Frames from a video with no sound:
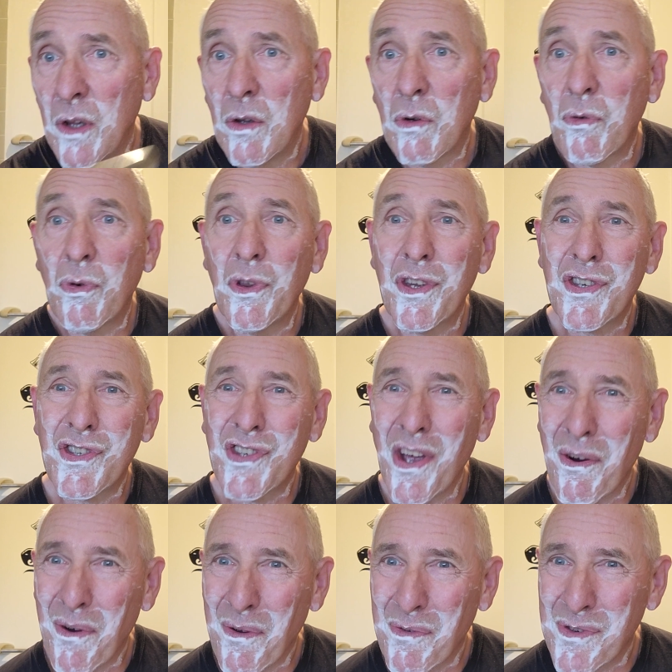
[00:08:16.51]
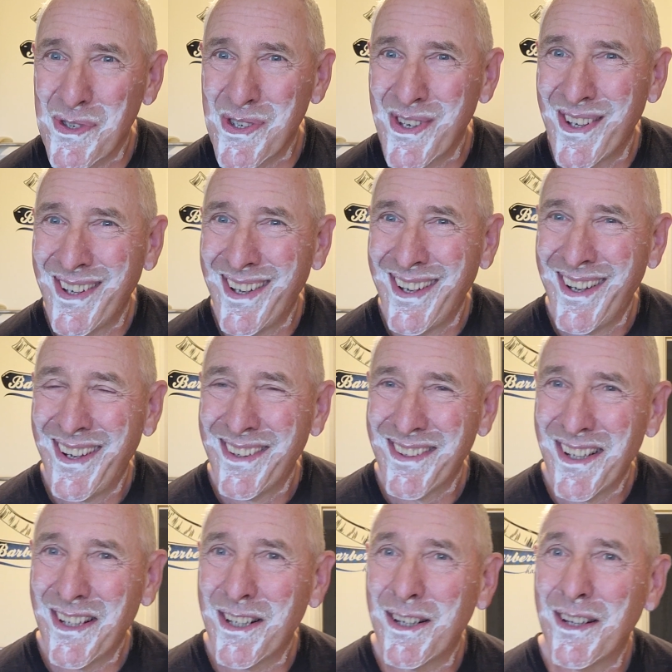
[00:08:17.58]
look for the serifs, the
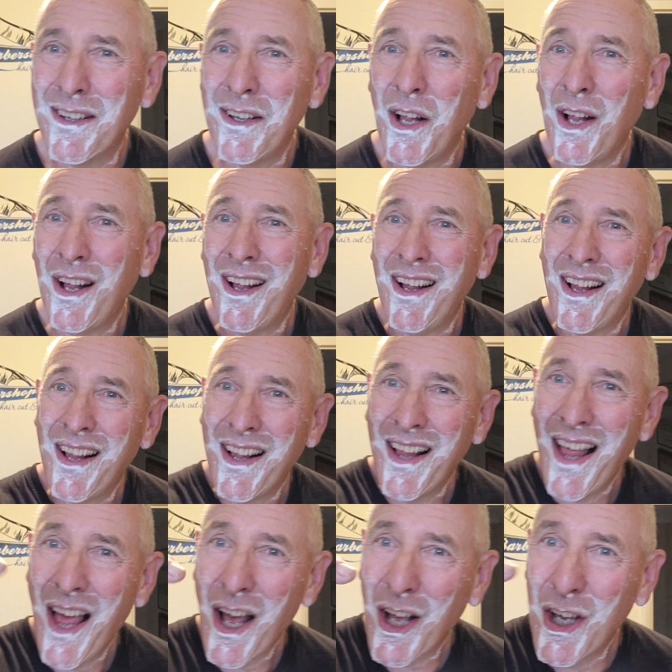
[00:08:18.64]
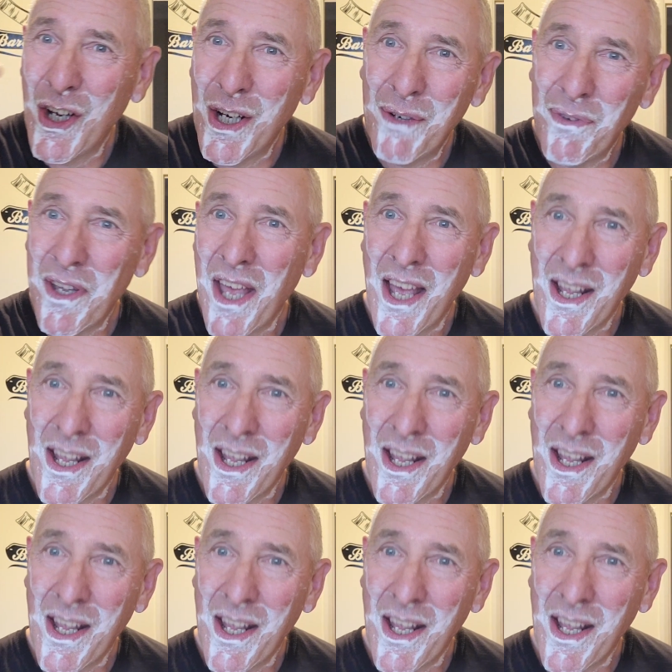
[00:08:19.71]
little curvy